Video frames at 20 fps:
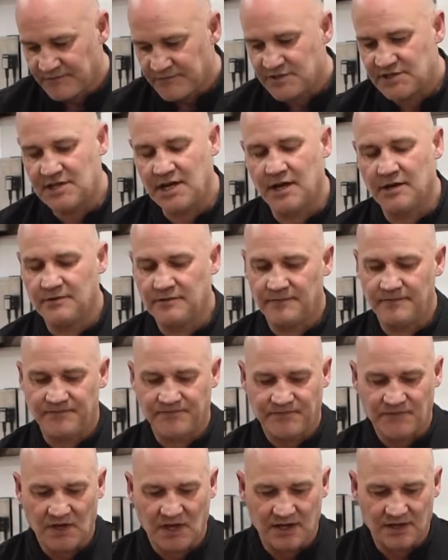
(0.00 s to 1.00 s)
So,
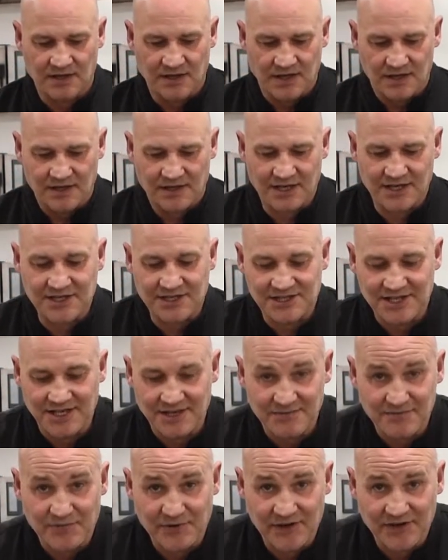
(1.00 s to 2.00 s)
like I said
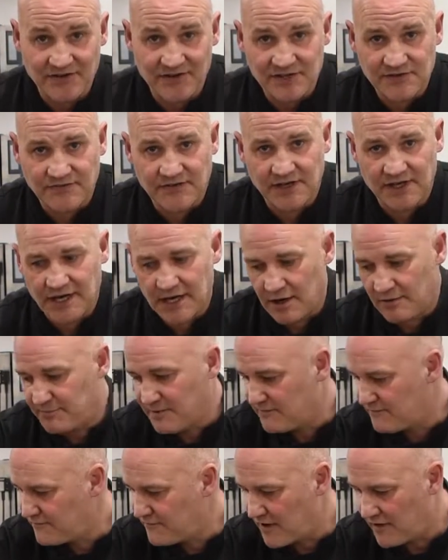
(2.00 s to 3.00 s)
in a previous video, I've
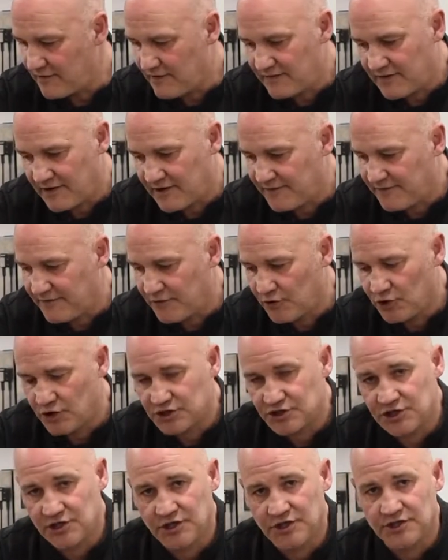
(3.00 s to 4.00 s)
been very
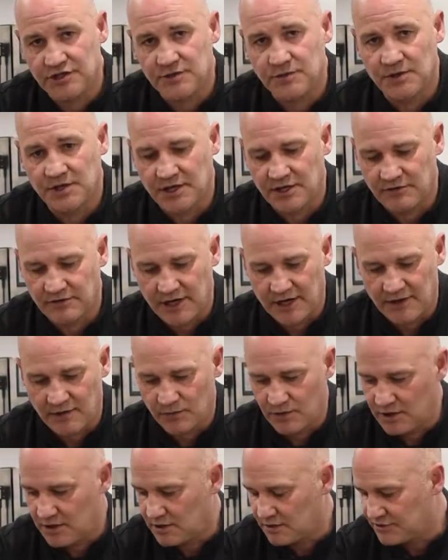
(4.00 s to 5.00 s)
fortunate to work around the
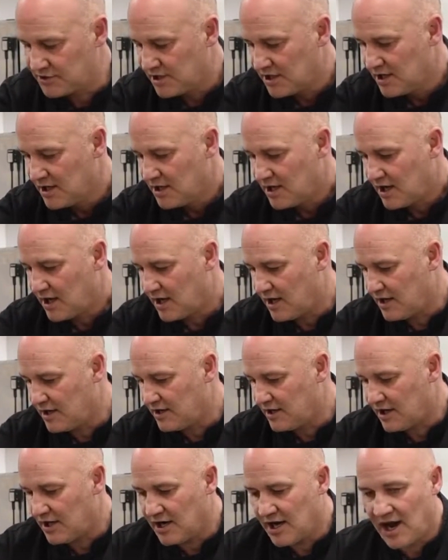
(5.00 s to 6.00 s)
world, and
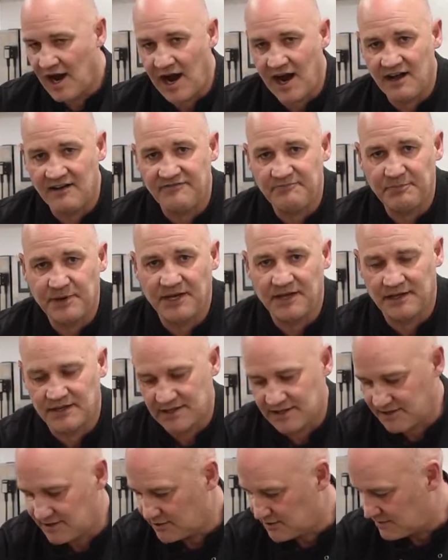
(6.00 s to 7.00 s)
I have picked
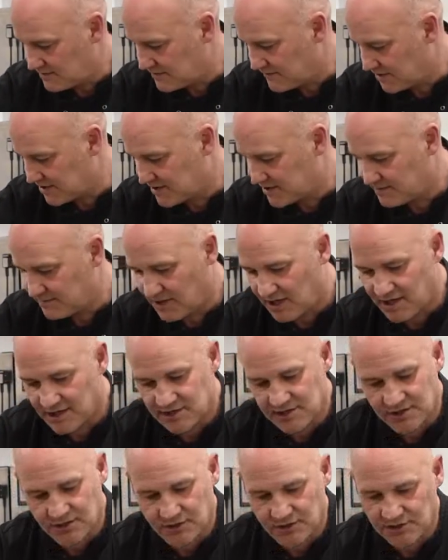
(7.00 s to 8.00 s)
this tomato
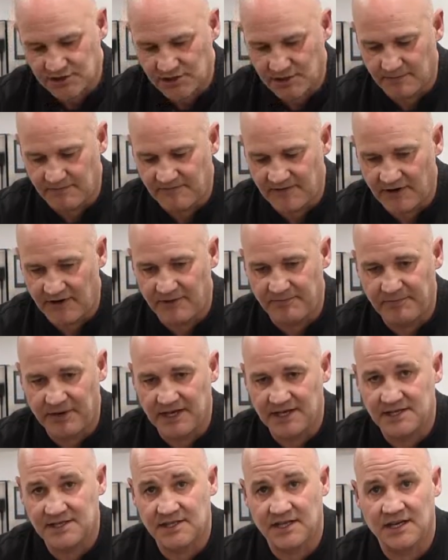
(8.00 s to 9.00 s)
sauce up, very
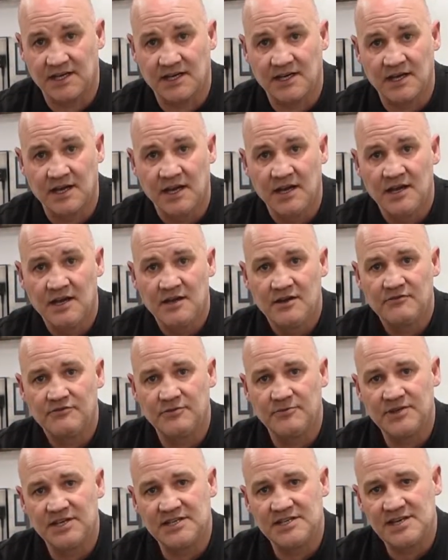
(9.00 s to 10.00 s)
basic,
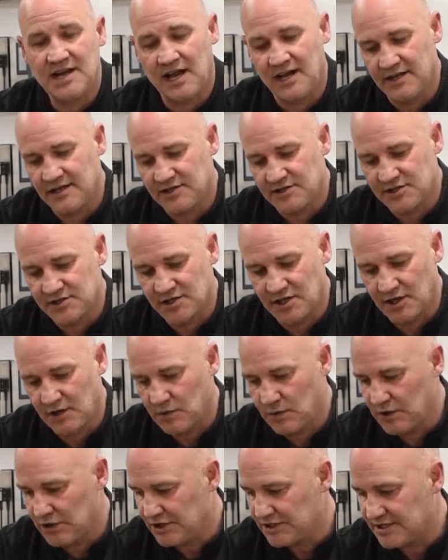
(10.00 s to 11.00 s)
from the Italians that I
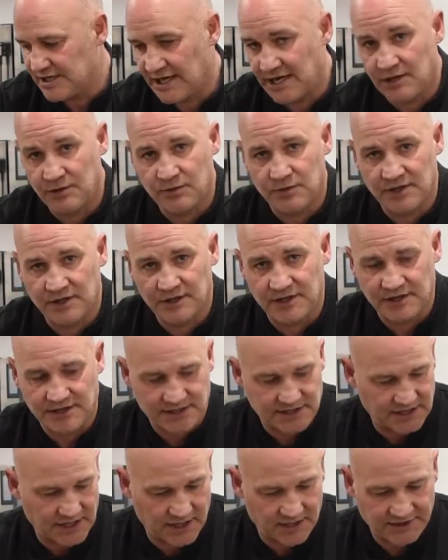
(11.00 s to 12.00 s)
worked out with in
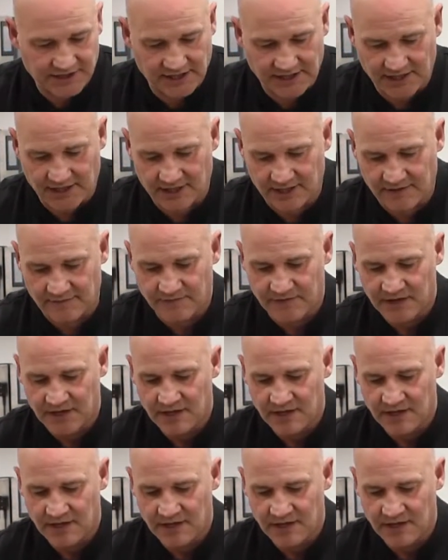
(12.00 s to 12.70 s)
Sardinia.